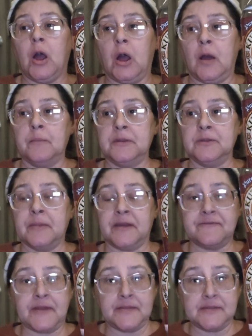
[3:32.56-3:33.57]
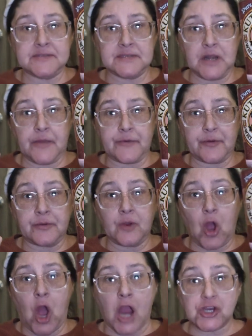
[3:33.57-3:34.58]
You might find this in other
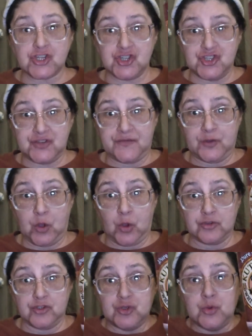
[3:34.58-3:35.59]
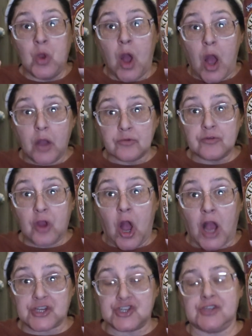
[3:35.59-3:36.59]
auctions if you go to
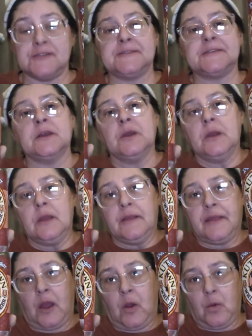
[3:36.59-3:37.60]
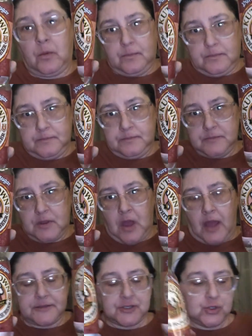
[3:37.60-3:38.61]
auctions. So,
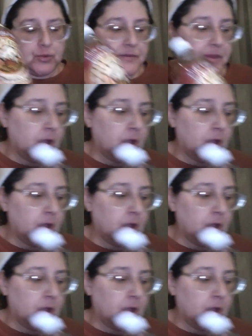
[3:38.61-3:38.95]
got two of